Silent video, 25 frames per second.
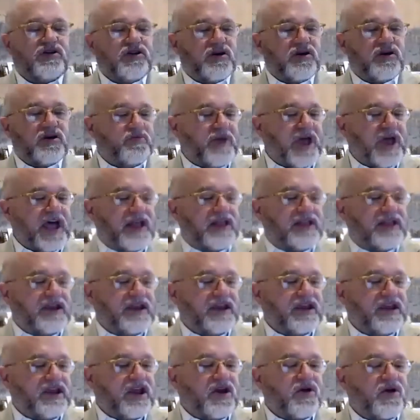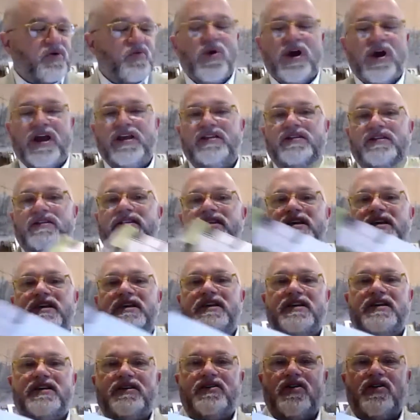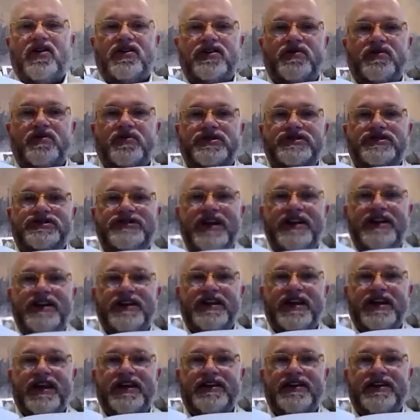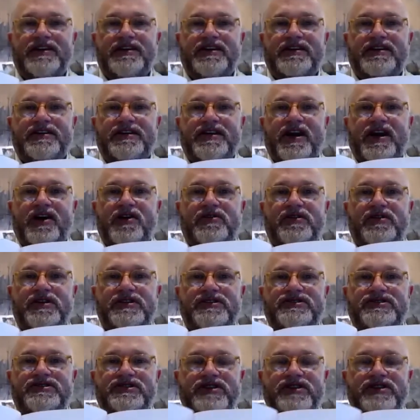O'Malley when the garden was dedicated in Carolyn's